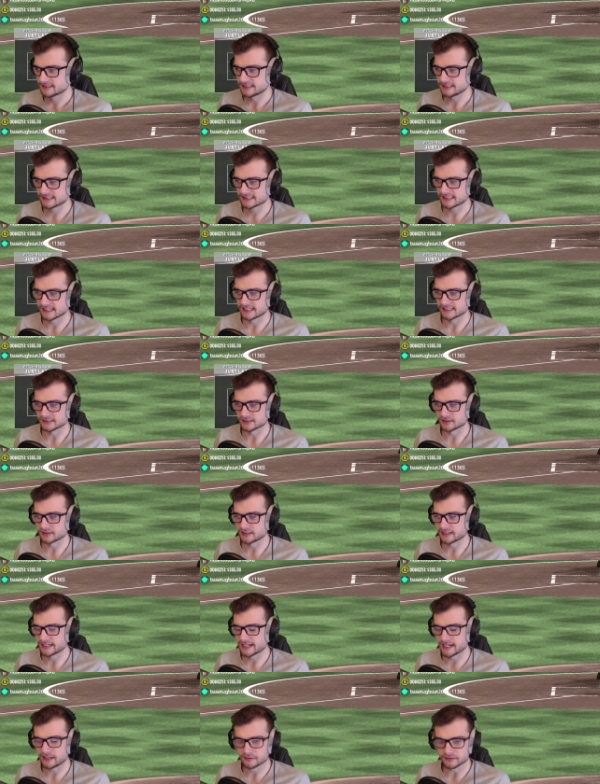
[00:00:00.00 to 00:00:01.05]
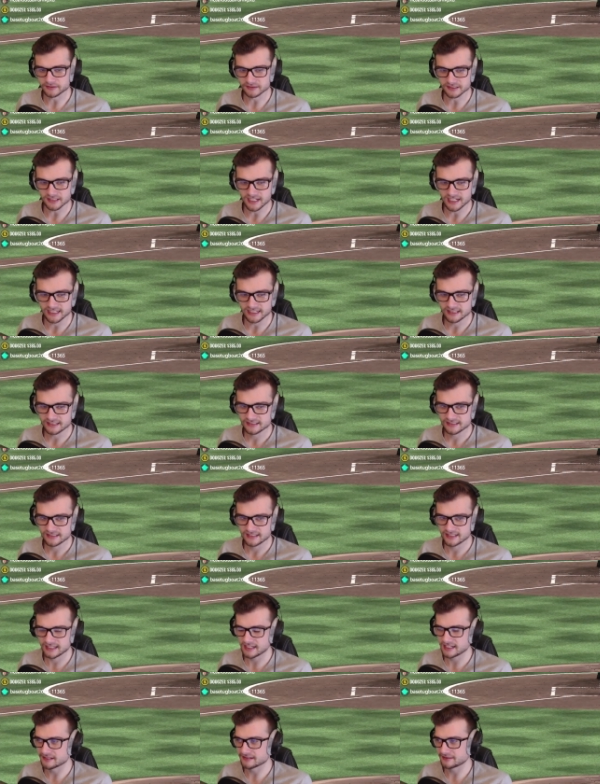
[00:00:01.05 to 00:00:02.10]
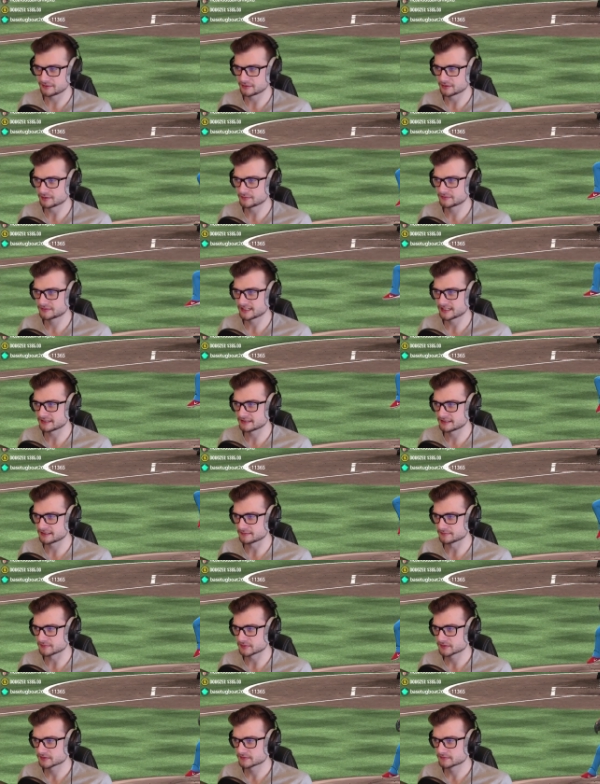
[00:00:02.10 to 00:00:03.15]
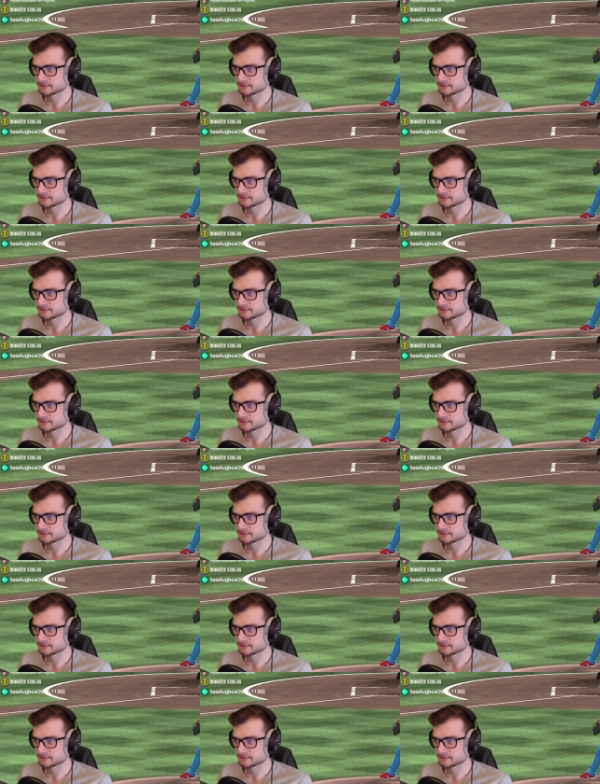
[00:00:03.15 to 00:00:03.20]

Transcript: This guy's on our side. He ain't no hometown ump.